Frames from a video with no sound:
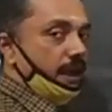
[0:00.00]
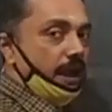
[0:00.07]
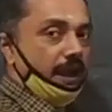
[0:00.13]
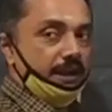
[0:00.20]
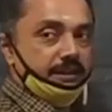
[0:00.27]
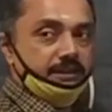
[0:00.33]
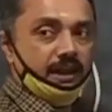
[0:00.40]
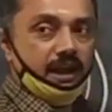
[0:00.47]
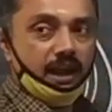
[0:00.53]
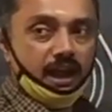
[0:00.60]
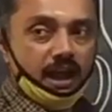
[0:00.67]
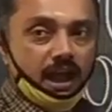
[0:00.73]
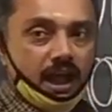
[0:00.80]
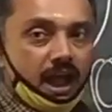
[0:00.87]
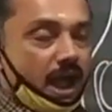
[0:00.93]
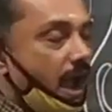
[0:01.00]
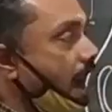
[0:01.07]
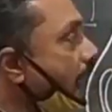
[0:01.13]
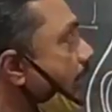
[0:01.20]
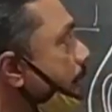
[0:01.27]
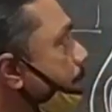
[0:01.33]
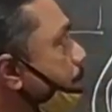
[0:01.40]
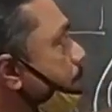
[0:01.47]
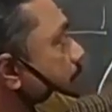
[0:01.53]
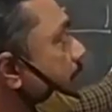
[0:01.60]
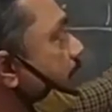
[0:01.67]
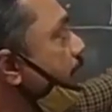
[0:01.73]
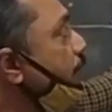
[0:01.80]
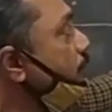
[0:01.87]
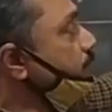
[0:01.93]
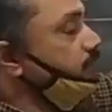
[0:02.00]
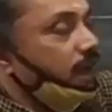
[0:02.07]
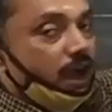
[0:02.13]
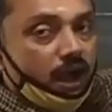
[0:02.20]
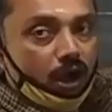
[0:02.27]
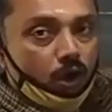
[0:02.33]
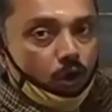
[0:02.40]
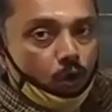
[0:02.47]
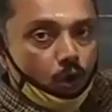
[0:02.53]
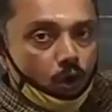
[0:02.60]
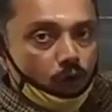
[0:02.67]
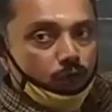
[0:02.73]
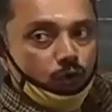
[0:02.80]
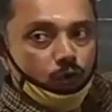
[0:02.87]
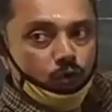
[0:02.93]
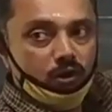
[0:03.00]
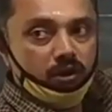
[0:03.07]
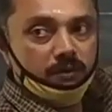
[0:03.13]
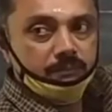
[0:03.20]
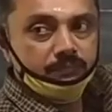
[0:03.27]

and the upper end of the ovule